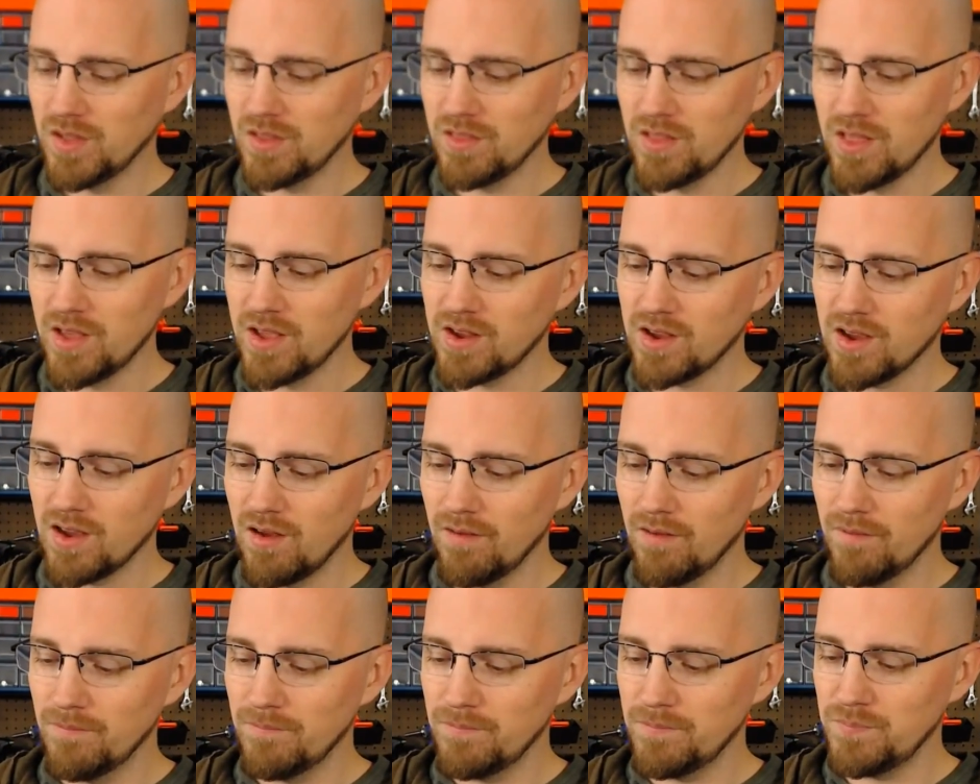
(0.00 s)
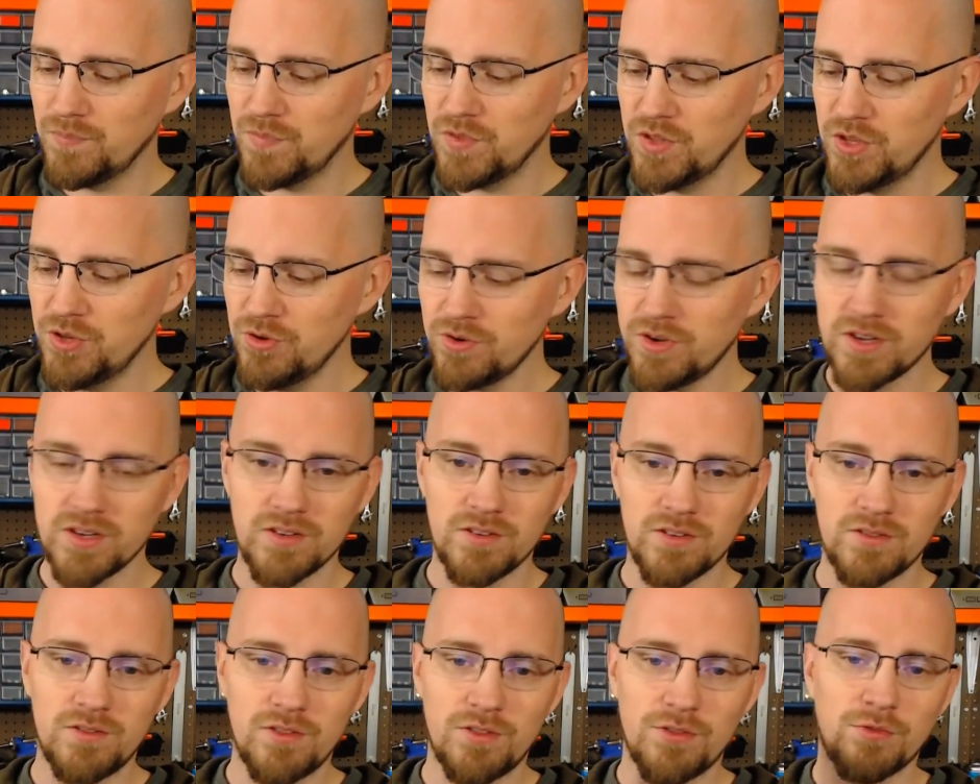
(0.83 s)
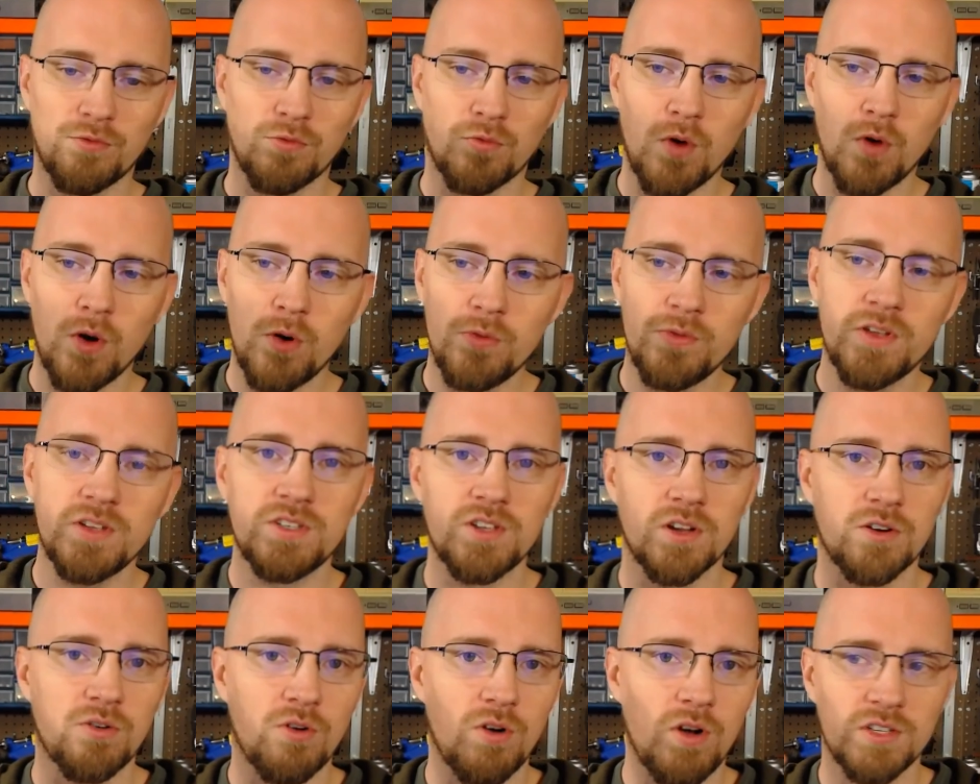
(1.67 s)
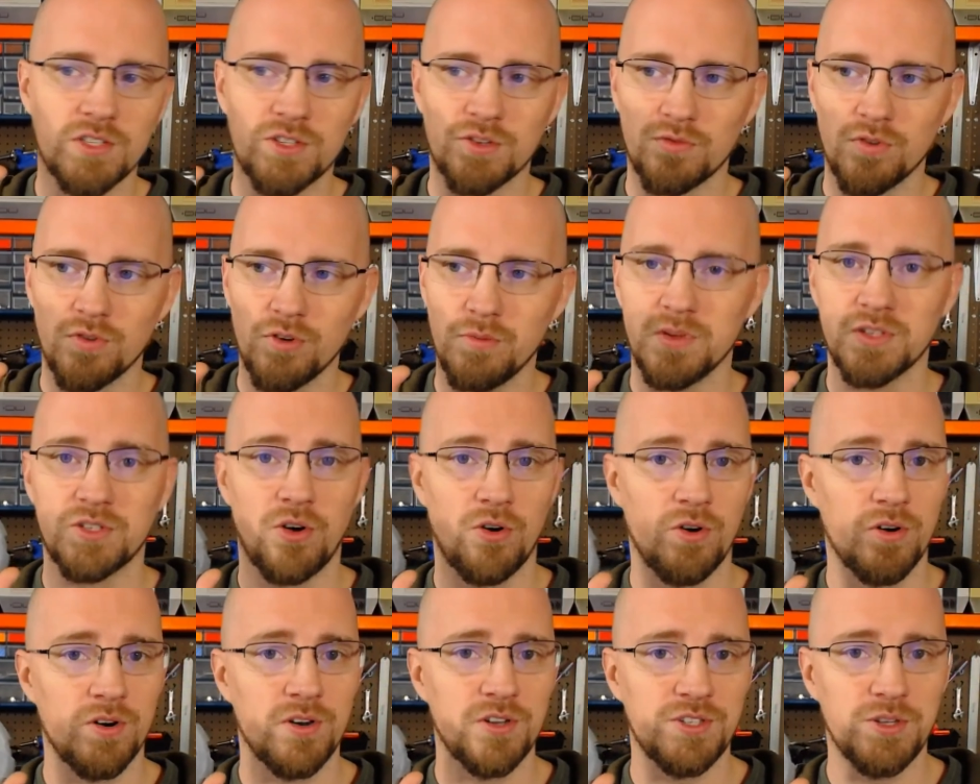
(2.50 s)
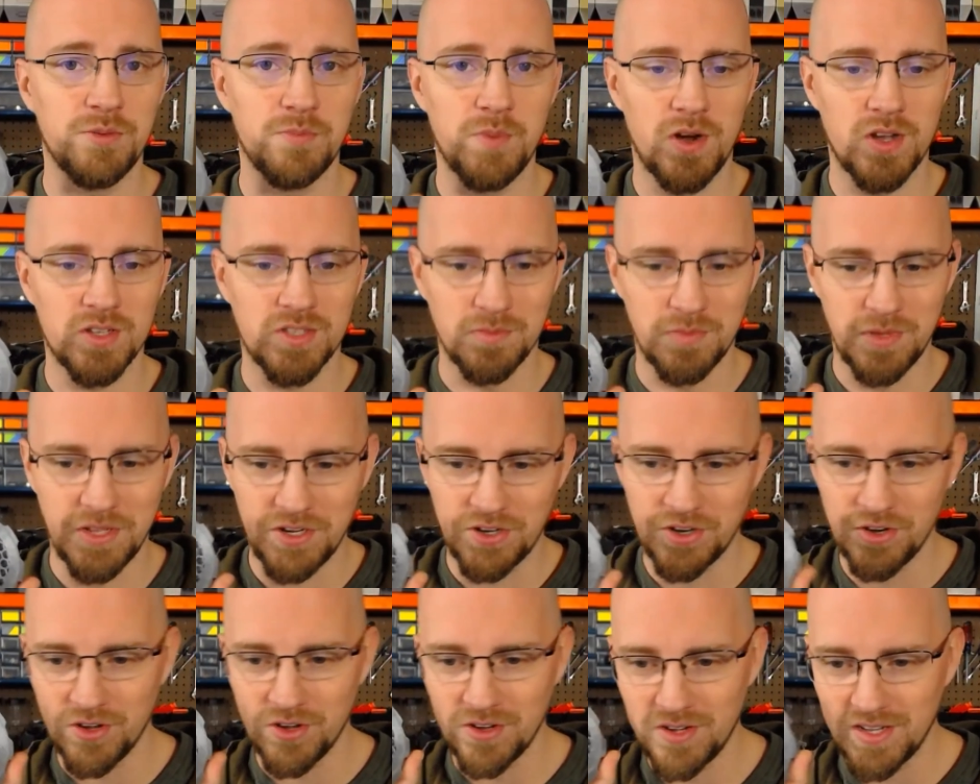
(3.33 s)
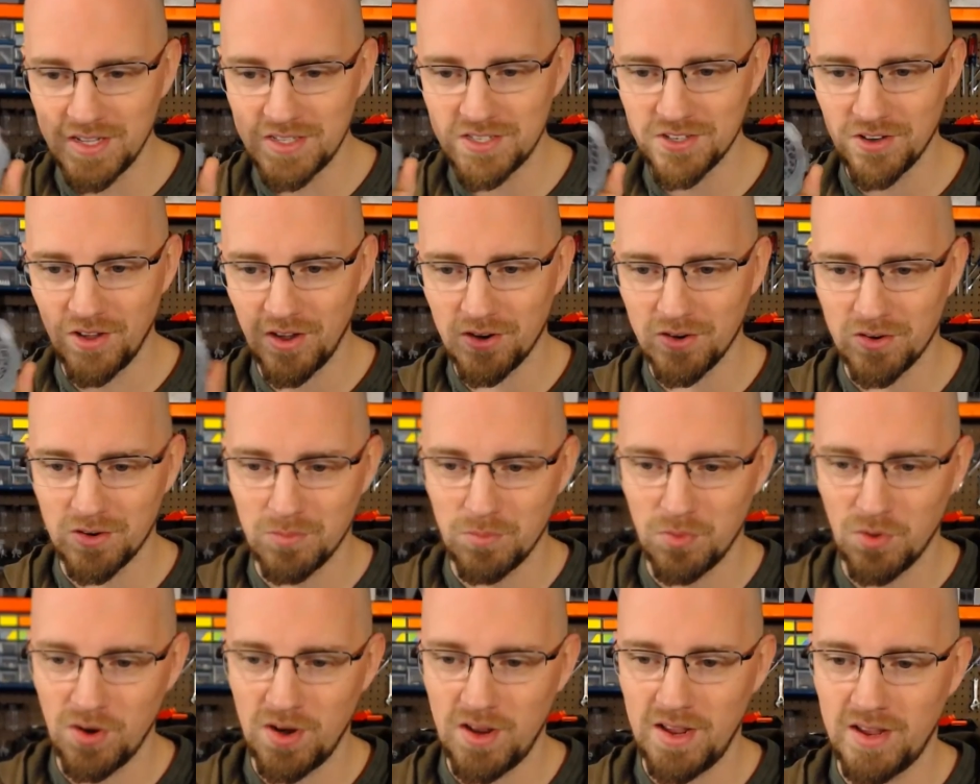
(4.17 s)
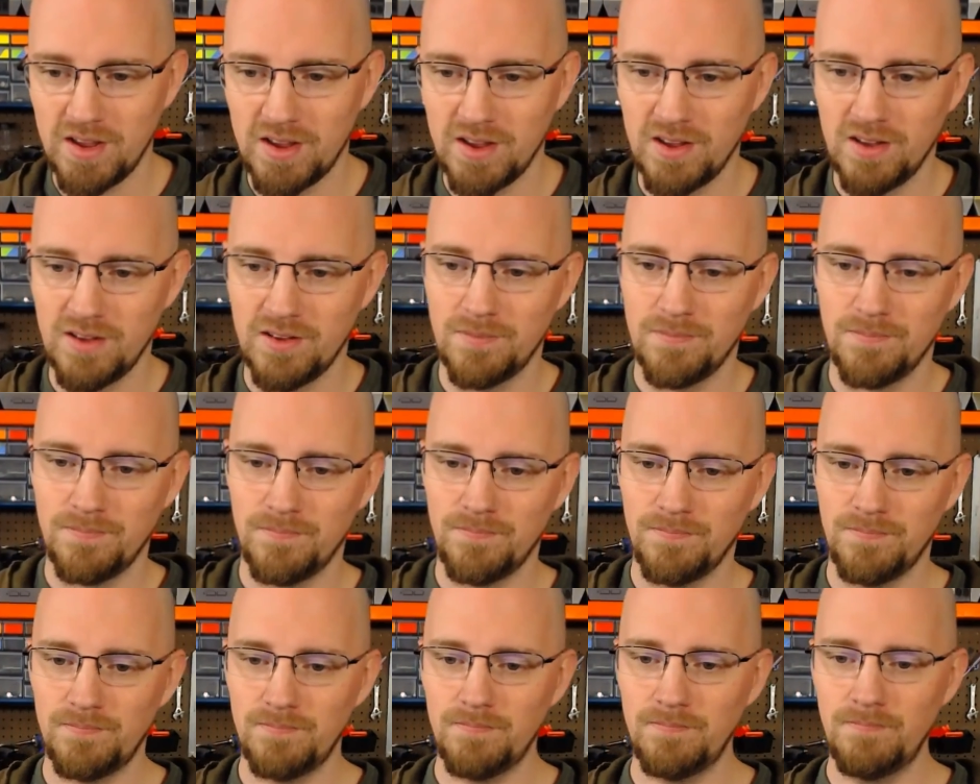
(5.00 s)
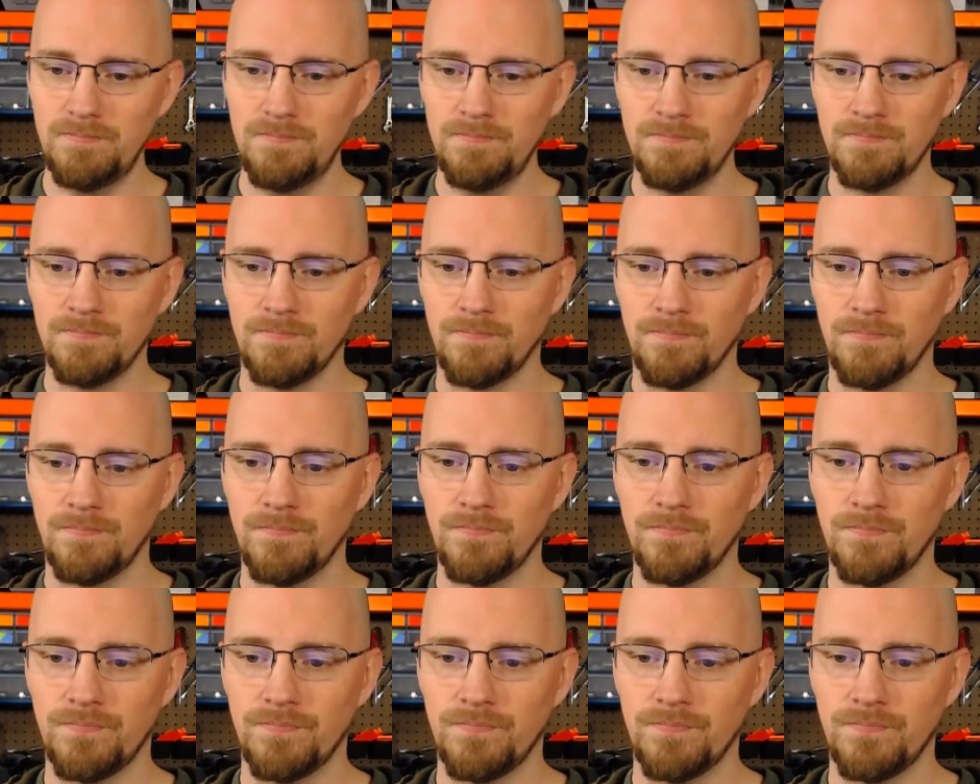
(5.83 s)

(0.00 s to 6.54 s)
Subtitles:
like, you could throw this across the room as hard as you possibly could, and it's not going to break. The